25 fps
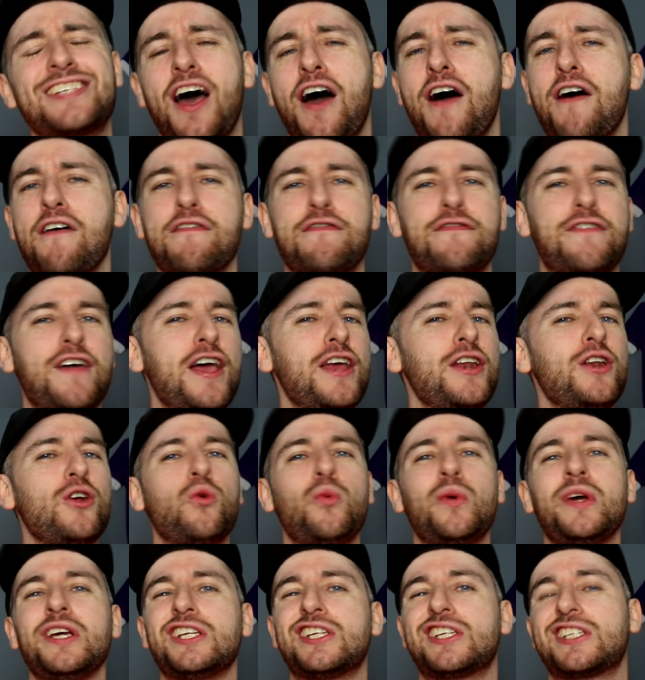our video.
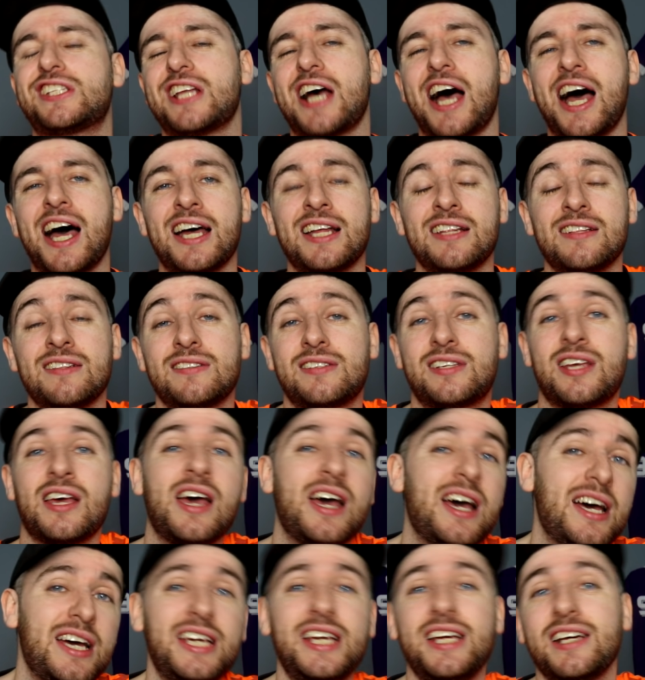We stand
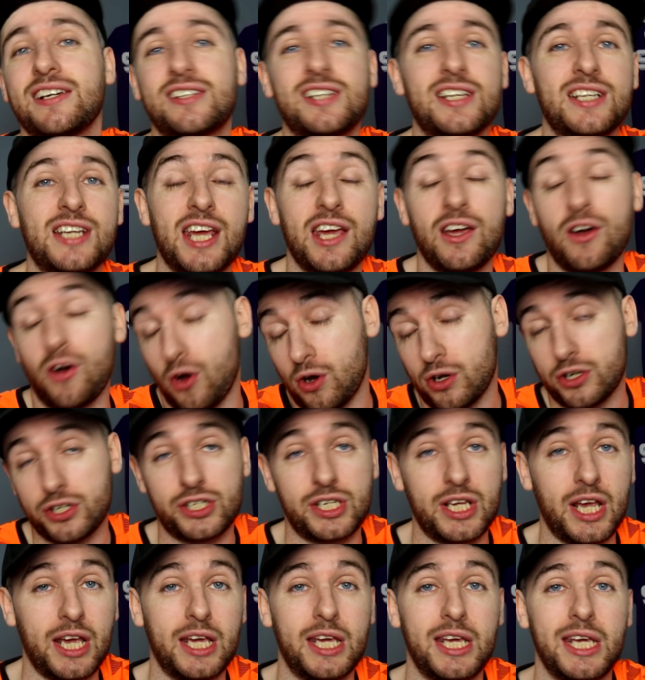here today, or
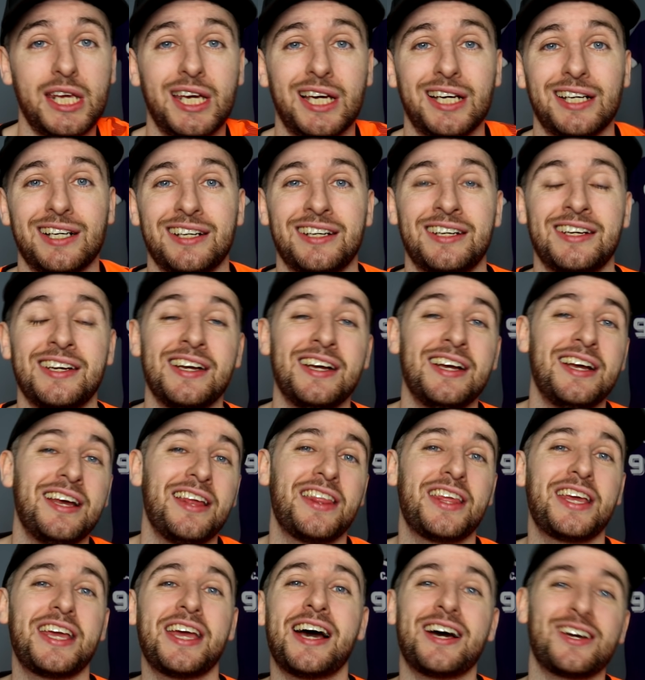sit here,
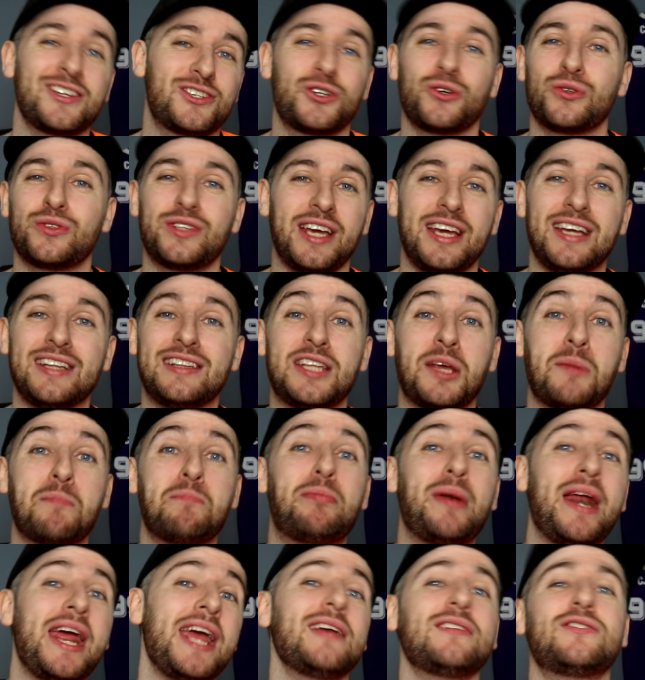the actual day, to
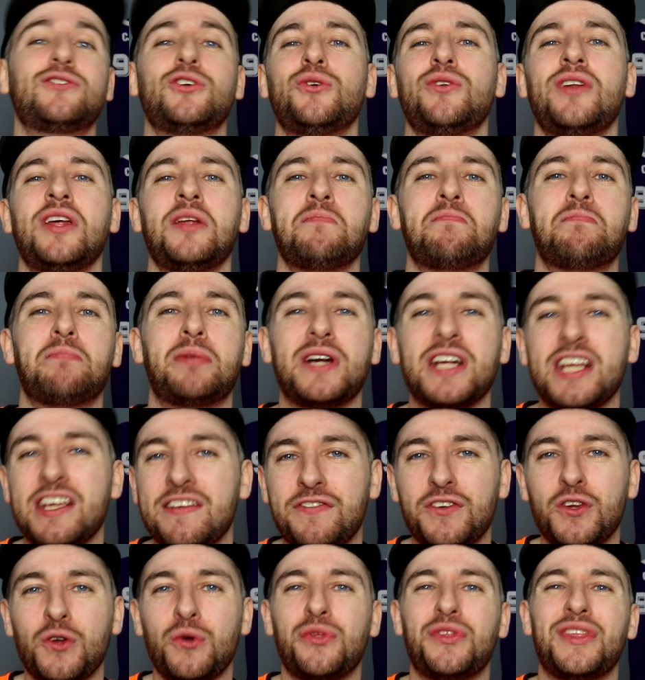break down and
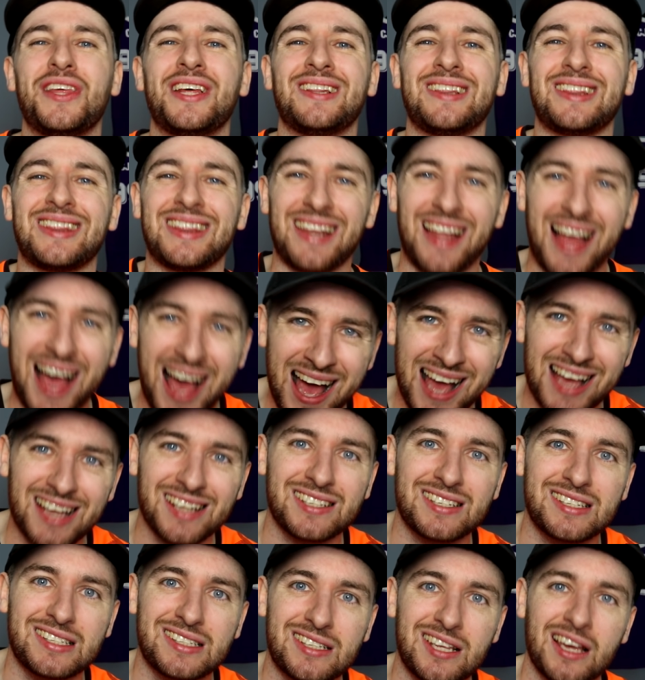preview the
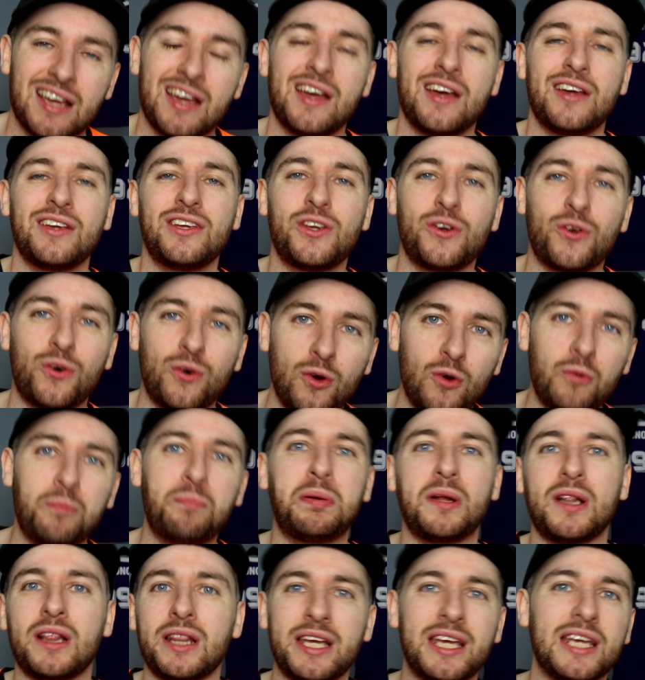last
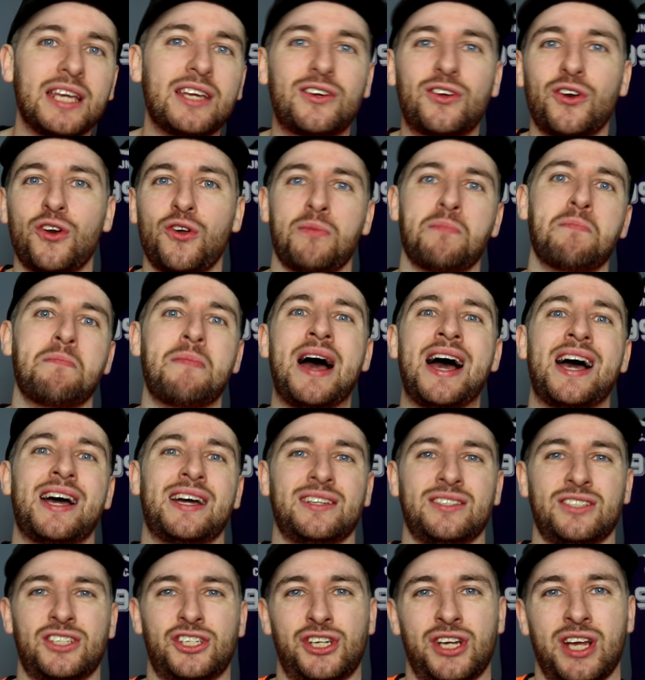Europa League group
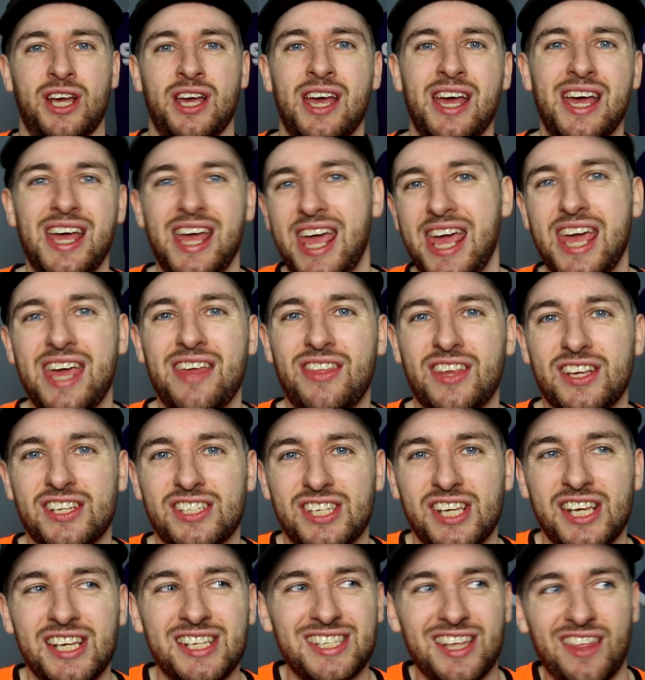match of the
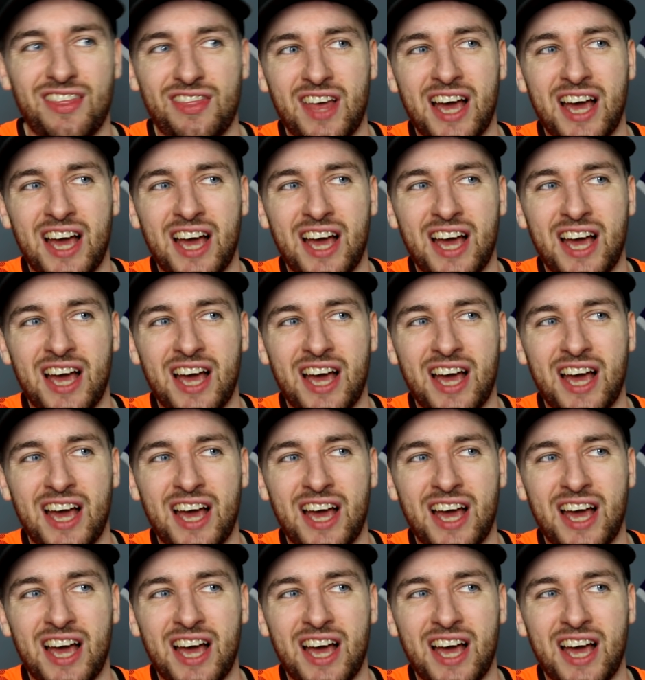season.